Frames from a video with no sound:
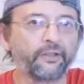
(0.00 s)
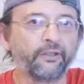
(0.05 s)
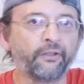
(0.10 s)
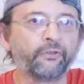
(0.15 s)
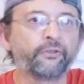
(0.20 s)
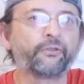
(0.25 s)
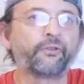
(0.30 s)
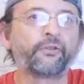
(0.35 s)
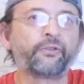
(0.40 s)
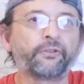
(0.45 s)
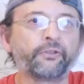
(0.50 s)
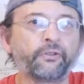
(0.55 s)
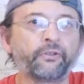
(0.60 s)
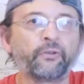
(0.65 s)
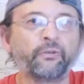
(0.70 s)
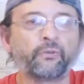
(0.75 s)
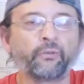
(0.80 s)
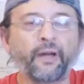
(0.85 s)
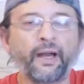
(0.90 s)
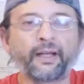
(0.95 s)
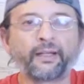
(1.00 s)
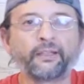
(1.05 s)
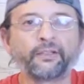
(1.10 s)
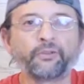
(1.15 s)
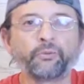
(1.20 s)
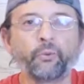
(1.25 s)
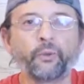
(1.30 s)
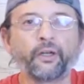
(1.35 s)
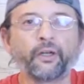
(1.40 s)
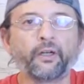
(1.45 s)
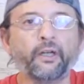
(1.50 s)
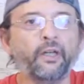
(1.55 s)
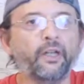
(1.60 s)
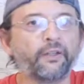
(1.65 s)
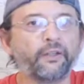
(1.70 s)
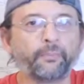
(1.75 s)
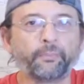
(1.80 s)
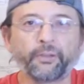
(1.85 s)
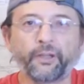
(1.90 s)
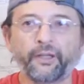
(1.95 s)
And those are those rackets where
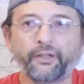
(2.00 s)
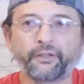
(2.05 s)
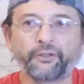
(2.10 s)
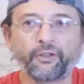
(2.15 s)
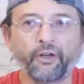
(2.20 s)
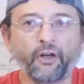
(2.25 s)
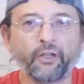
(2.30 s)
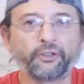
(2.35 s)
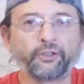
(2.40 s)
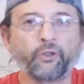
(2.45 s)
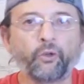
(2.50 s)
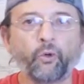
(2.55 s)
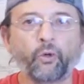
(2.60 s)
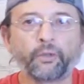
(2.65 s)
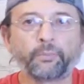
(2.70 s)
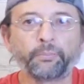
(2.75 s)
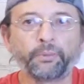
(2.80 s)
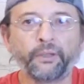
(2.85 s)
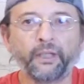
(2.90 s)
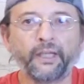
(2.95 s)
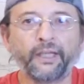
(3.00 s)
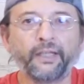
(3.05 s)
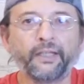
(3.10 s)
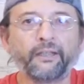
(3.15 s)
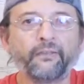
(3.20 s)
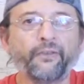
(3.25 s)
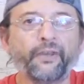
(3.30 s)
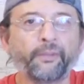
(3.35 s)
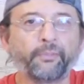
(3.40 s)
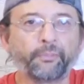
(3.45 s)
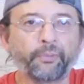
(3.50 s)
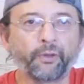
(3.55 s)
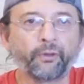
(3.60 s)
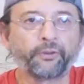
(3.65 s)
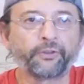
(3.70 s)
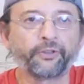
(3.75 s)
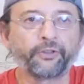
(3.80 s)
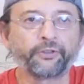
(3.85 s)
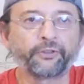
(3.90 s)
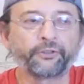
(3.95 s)
the player's on-court playing, they
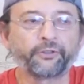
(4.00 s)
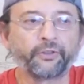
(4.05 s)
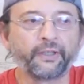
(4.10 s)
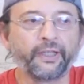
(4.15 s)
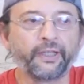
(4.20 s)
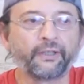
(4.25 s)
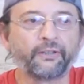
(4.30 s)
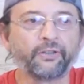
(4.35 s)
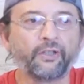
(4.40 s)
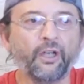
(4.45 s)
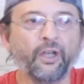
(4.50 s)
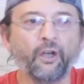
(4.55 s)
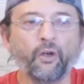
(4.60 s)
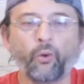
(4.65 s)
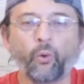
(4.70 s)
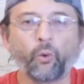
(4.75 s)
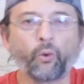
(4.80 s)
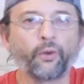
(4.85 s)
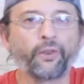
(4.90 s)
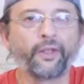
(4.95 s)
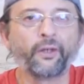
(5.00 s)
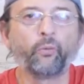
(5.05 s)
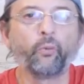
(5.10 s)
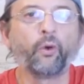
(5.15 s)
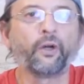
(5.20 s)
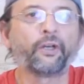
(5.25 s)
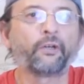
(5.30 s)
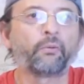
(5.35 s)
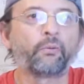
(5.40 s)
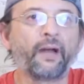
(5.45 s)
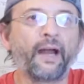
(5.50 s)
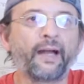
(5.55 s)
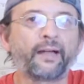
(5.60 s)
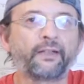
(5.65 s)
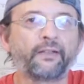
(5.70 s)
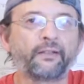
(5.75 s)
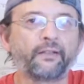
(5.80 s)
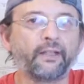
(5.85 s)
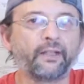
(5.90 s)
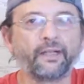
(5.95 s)
broke their strings, or they won a
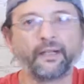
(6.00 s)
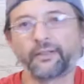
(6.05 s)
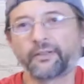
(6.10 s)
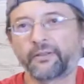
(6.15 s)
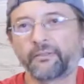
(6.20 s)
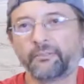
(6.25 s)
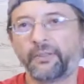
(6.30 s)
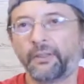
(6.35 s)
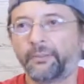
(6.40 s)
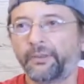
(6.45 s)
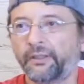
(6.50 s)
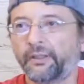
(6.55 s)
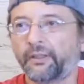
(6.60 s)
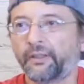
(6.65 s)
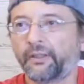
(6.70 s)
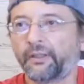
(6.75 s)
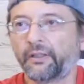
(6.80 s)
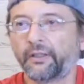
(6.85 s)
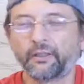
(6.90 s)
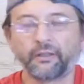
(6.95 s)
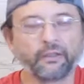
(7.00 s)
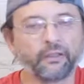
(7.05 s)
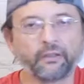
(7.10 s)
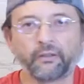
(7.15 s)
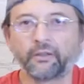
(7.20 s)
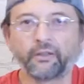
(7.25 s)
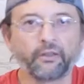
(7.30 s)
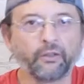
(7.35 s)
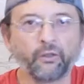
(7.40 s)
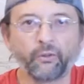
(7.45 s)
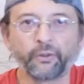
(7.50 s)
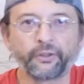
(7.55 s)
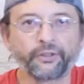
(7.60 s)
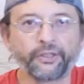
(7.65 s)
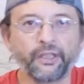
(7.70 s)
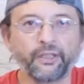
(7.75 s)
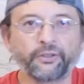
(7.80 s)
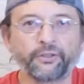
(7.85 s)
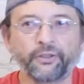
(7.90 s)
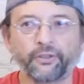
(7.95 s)
racket that has maybe a little lower
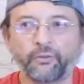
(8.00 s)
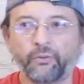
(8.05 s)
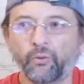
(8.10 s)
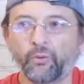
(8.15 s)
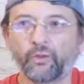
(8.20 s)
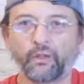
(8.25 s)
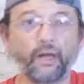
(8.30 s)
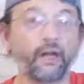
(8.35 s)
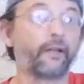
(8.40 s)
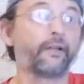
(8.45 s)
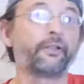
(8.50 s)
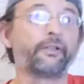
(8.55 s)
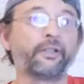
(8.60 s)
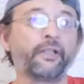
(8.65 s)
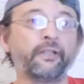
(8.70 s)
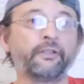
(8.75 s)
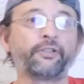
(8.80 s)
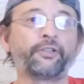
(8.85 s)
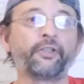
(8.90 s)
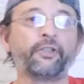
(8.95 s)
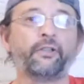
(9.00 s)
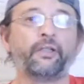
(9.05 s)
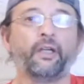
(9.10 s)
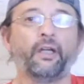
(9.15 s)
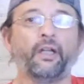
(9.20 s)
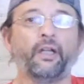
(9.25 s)
tension or higher tension.